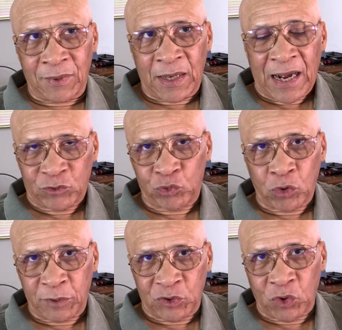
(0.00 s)
how
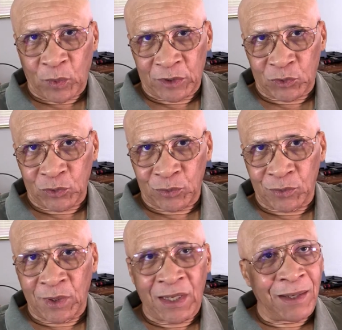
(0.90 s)
Trump is going
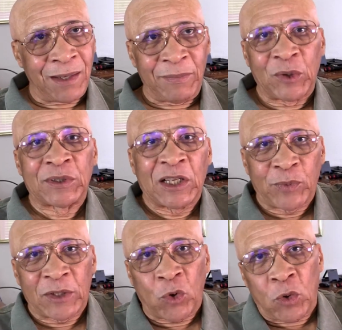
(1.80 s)
to, because
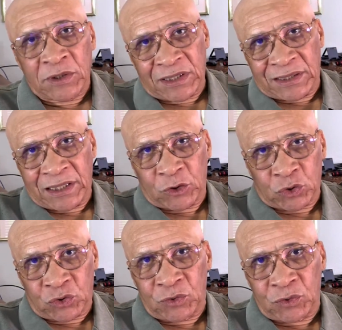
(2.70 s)
that's what all
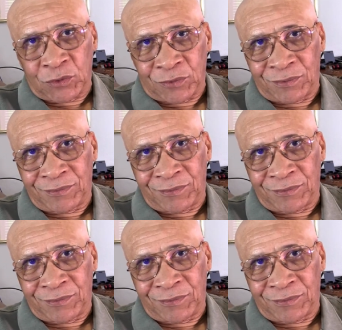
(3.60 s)
dictators do.